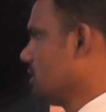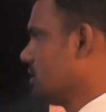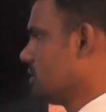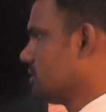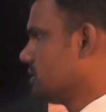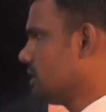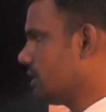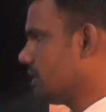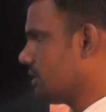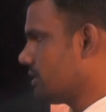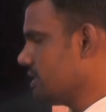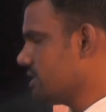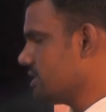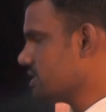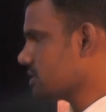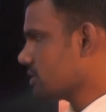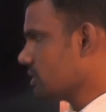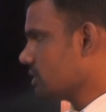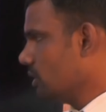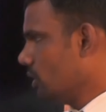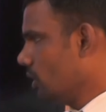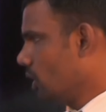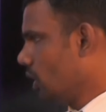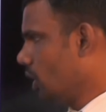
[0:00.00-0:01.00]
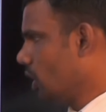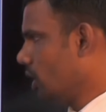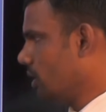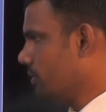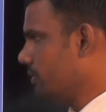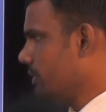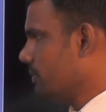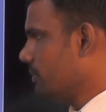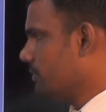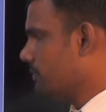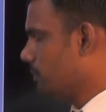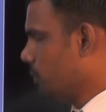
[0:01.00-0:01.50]
The risk of
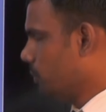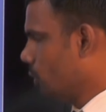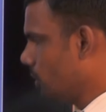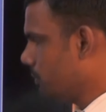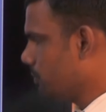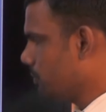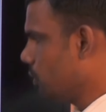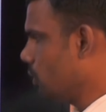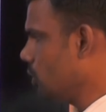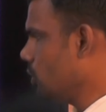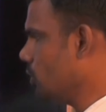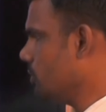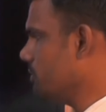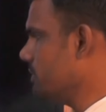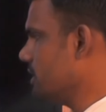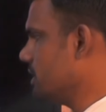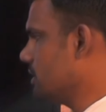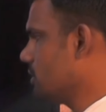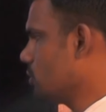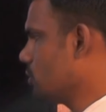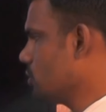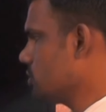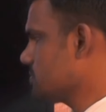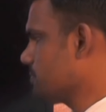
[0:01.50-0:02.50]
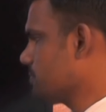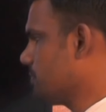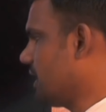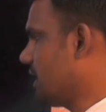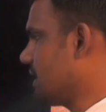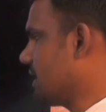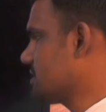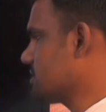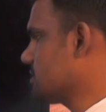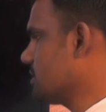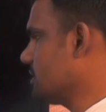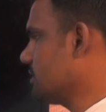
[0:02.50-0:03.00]
portfolio B rose
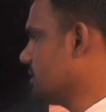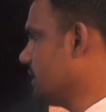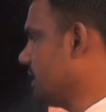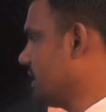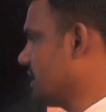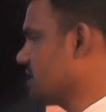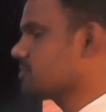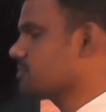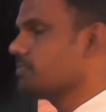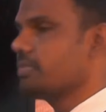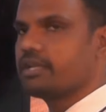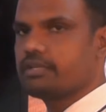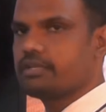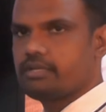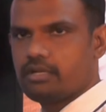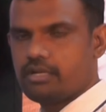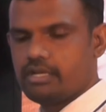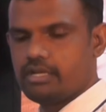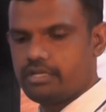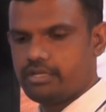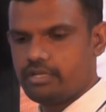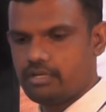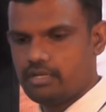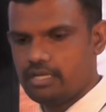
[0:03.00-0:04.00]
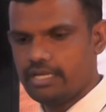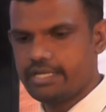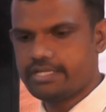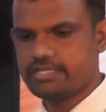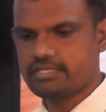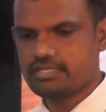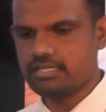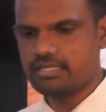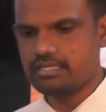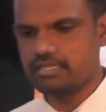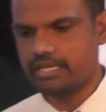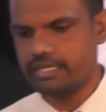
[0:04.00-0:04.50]
faster than expected return. Let's
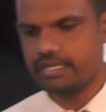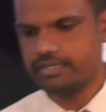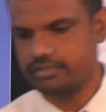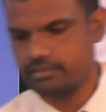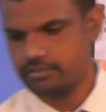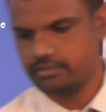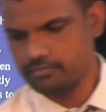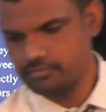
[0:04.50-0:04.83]
see that.